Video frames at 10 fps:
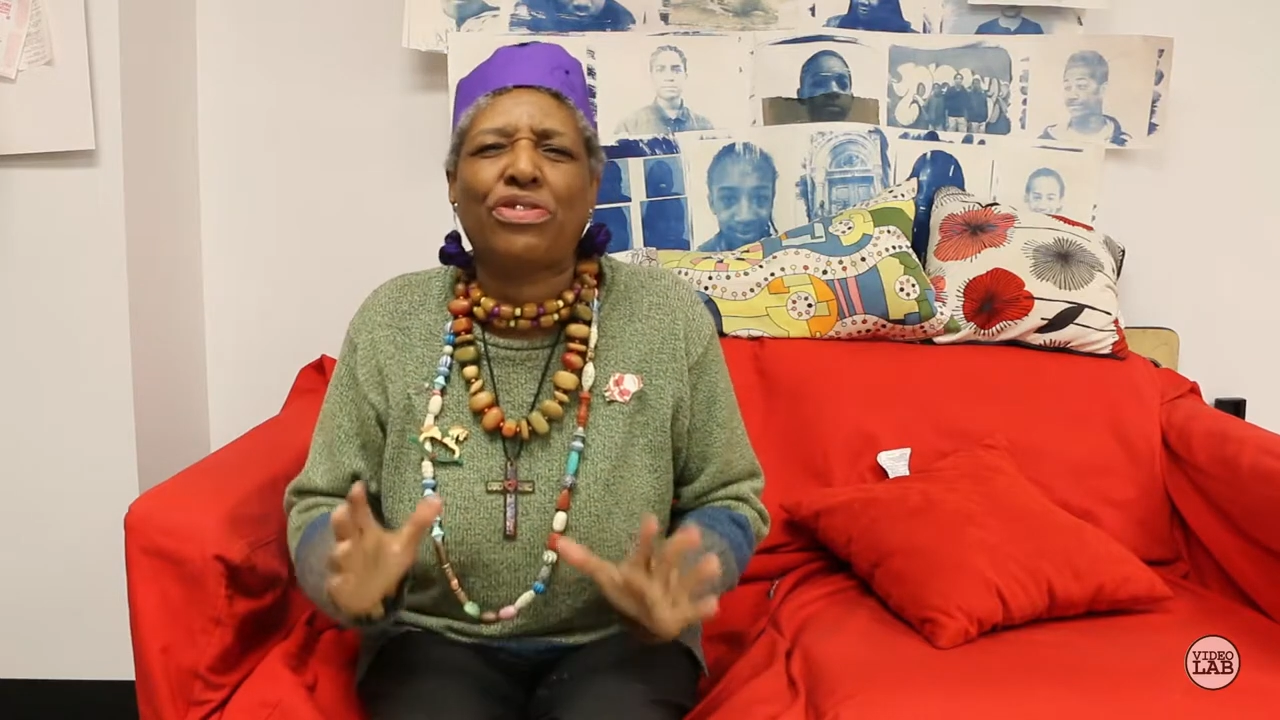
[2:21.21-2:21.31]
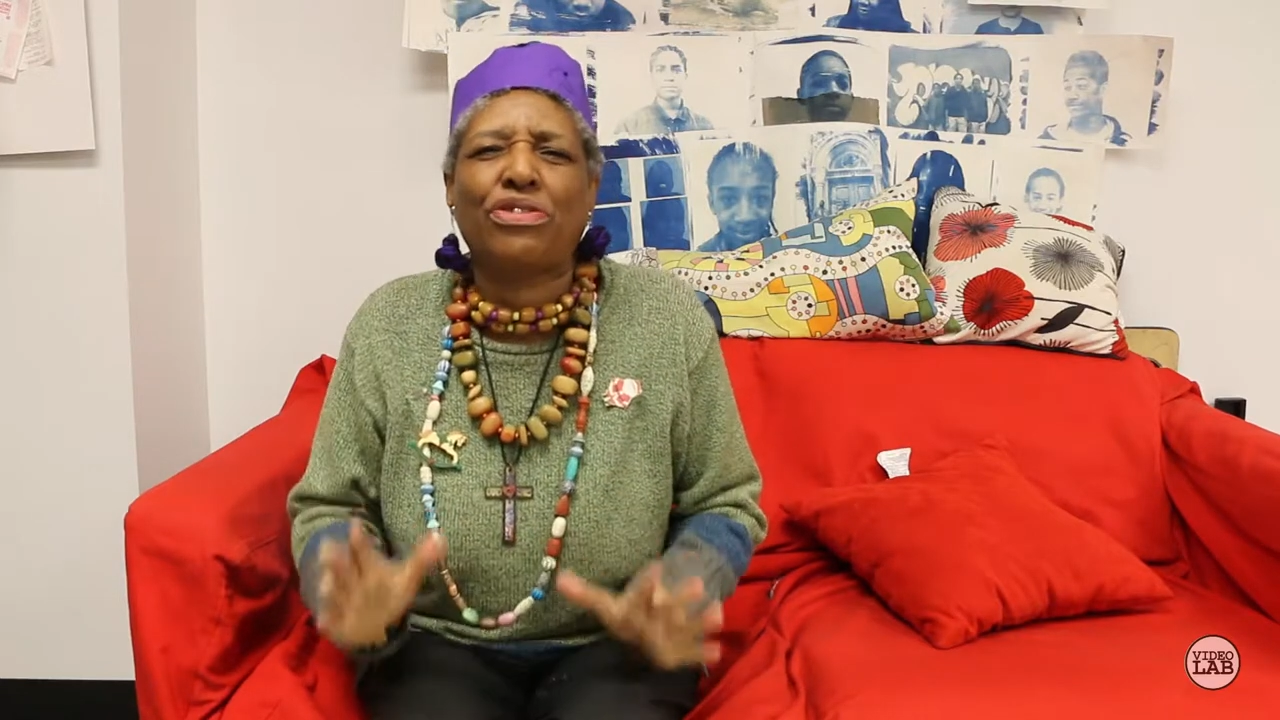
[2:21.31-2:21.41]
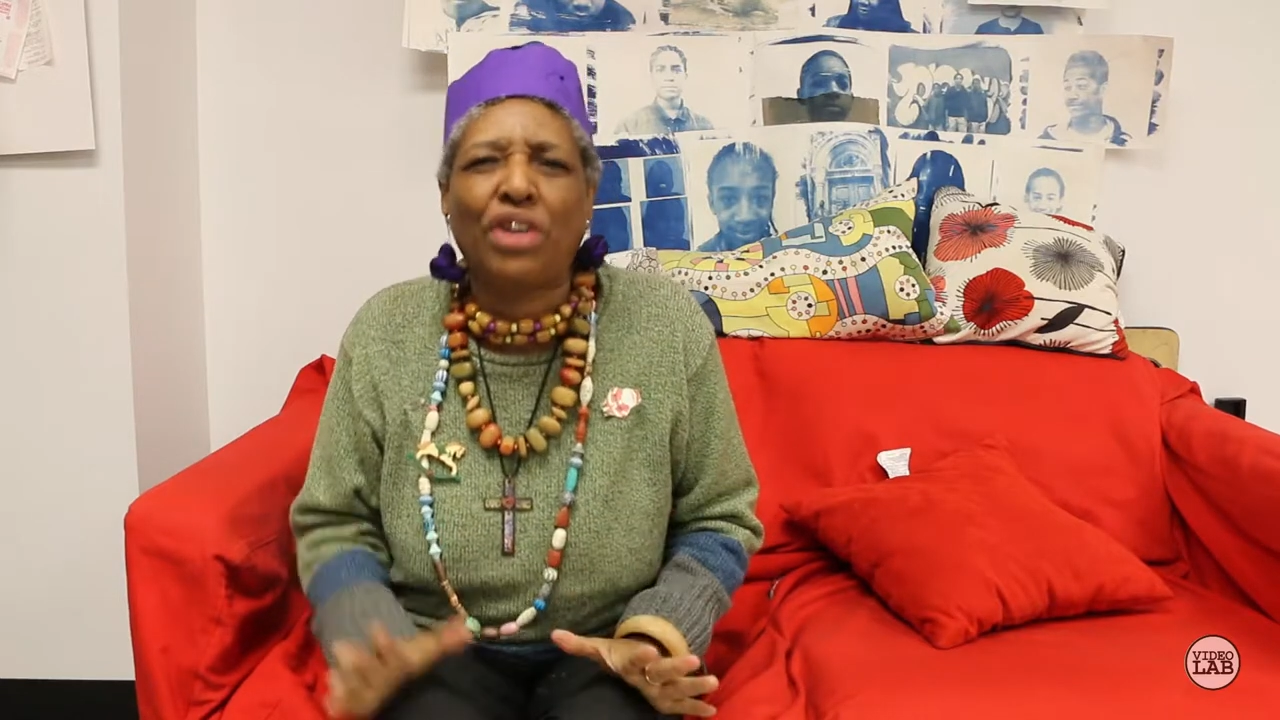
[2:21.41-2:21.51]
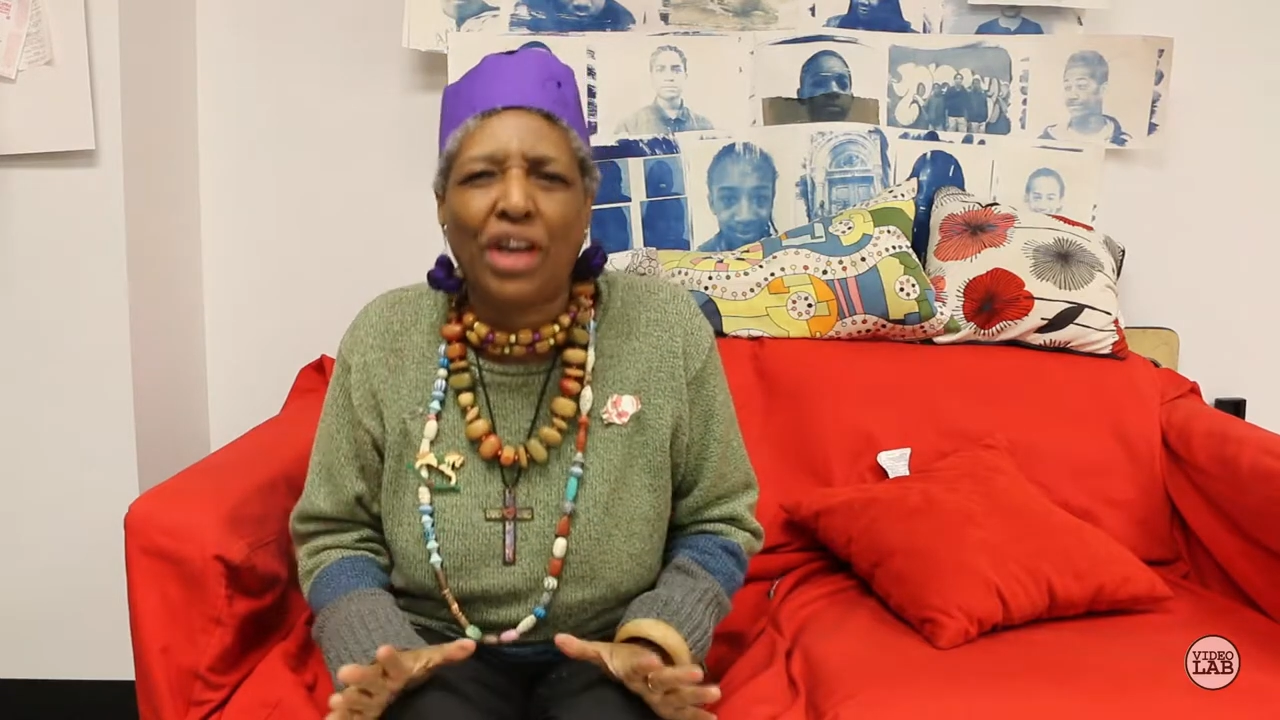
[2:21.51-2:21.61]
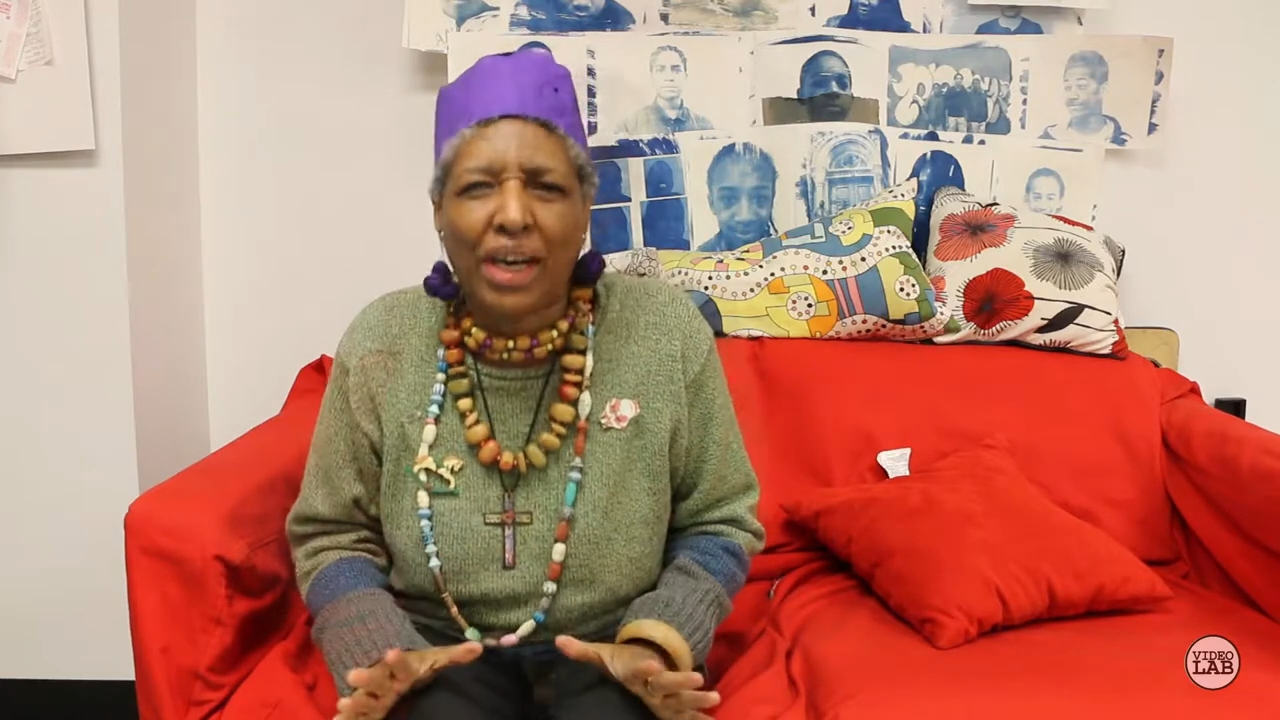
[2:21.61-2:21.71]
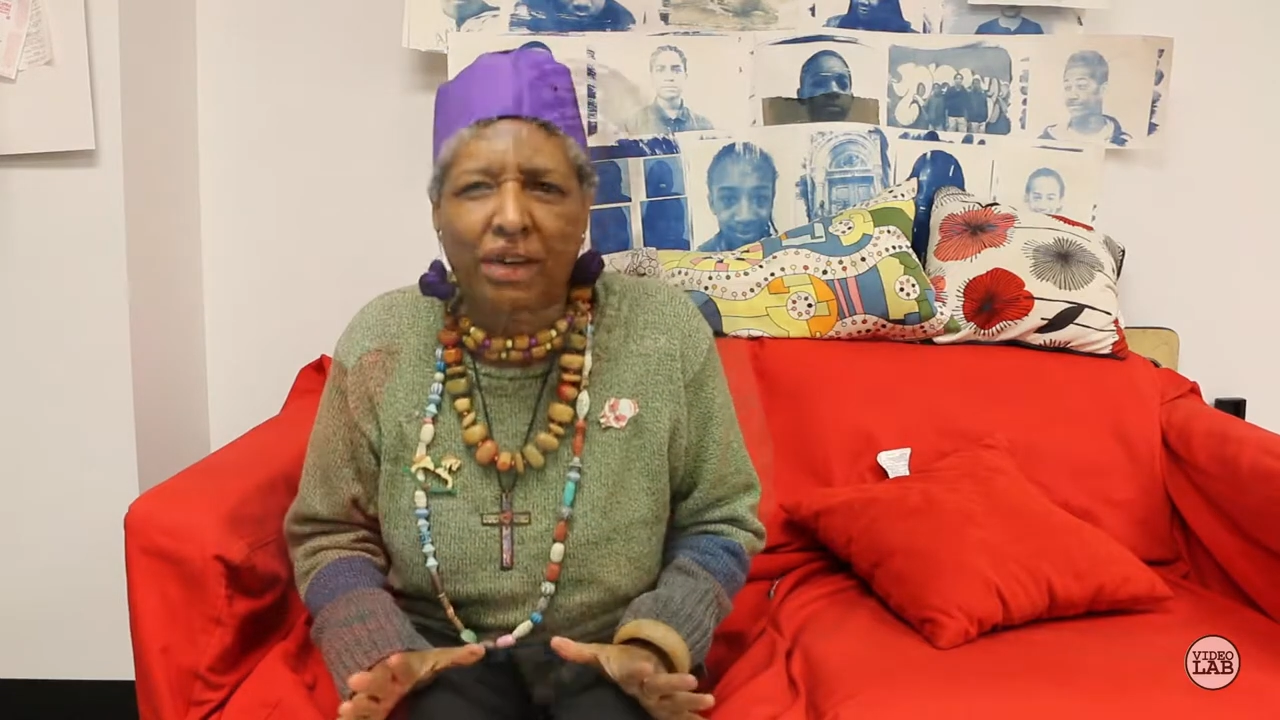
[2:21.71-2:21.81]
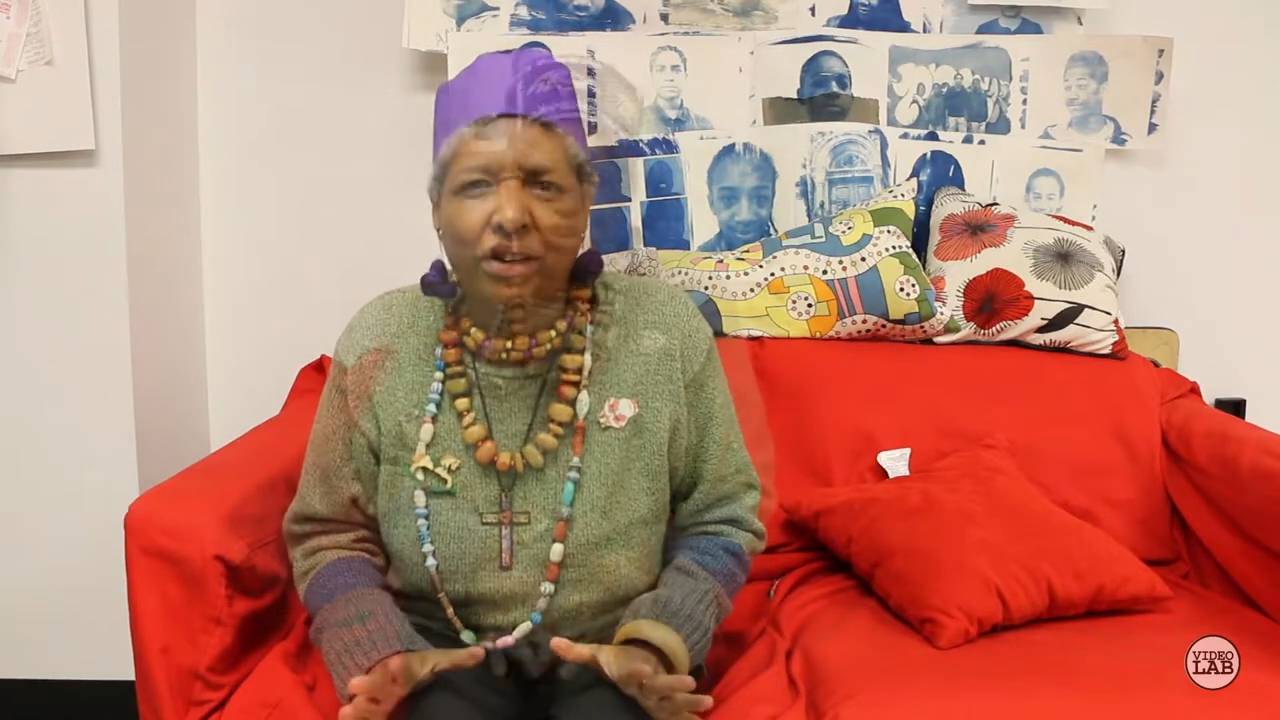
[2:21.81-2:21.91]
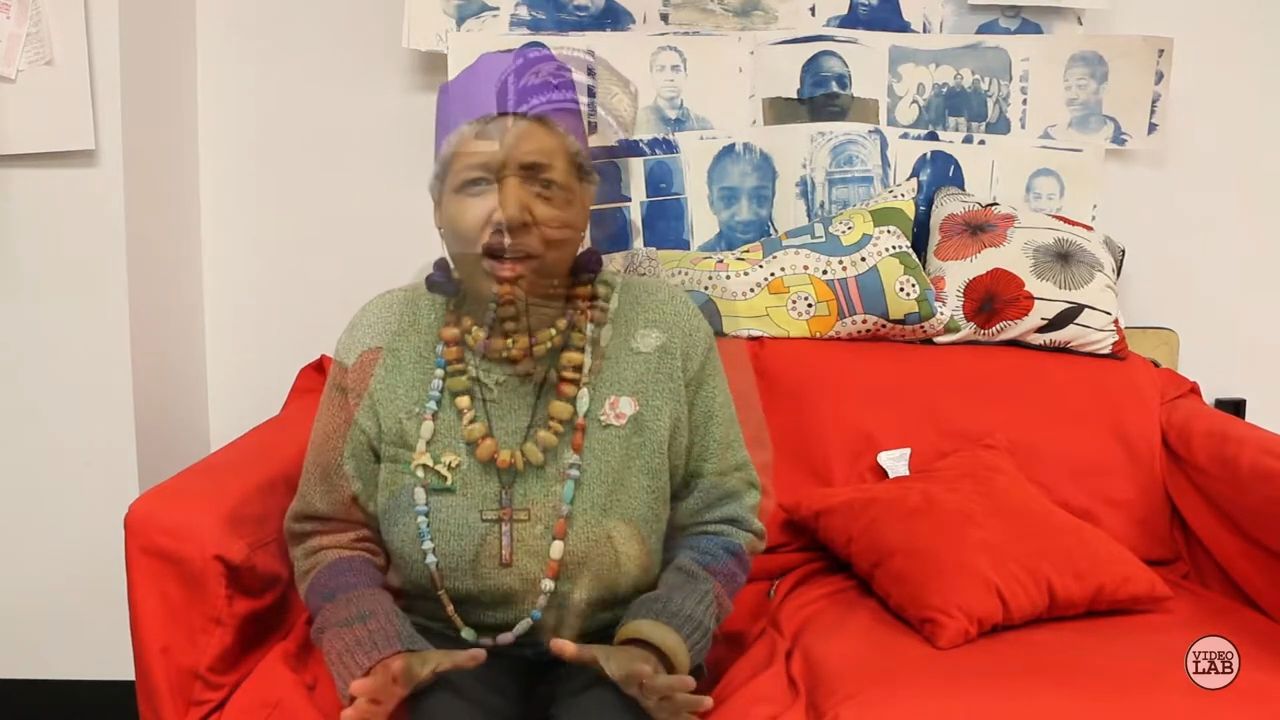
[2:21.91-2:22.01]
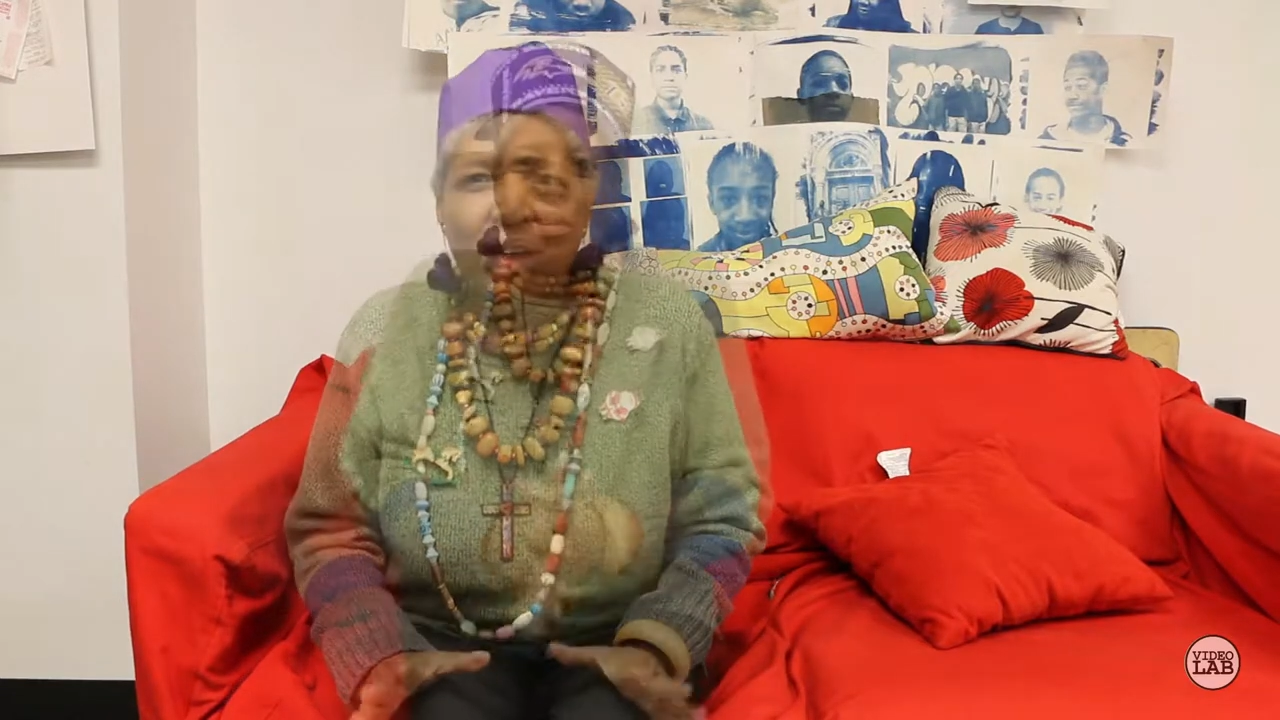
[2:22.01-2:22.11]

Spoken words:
thread.